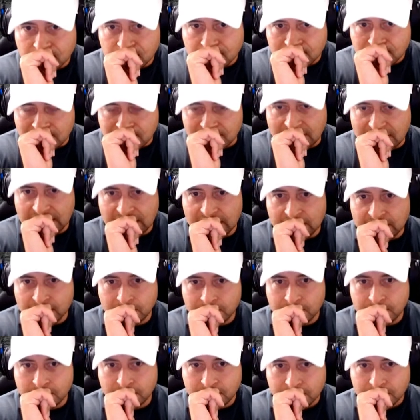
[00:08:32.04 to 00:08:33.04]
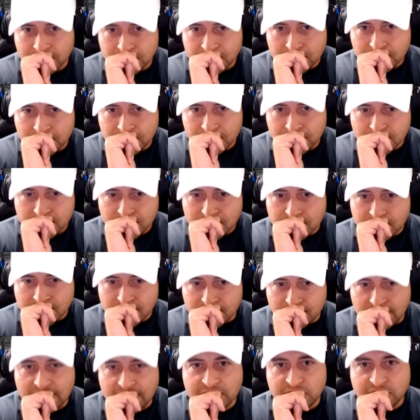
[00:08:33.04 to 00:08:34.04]
Man,
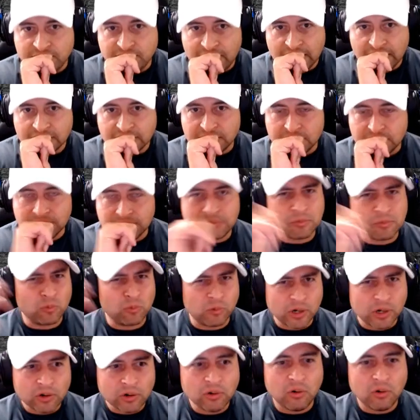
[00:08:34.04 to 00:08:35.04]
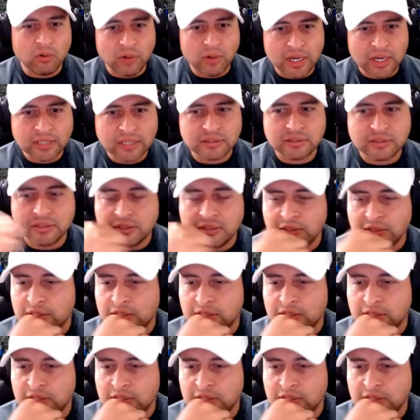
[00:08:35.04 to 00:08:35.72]
that is fascinating. I mean, Wear OS,